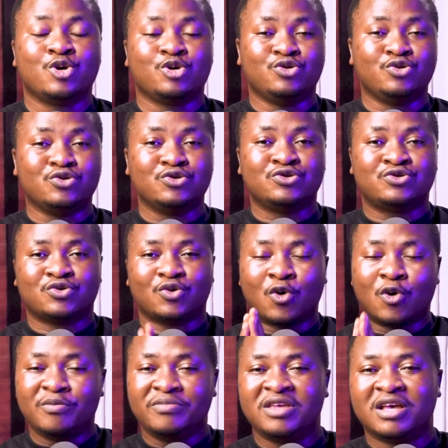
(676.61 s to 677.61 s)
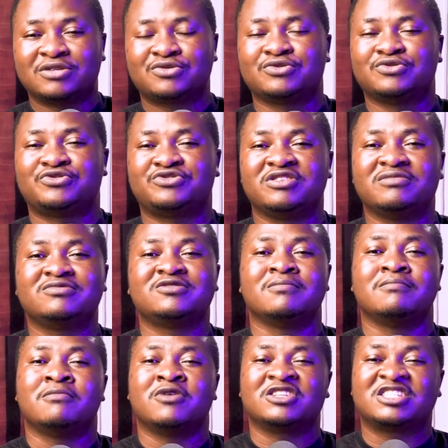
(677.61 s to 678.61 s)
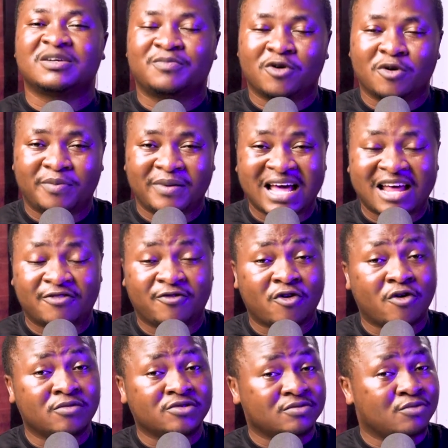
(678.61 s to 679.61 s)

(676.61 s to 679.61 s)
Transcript: use OBS to stream to multiple platforms,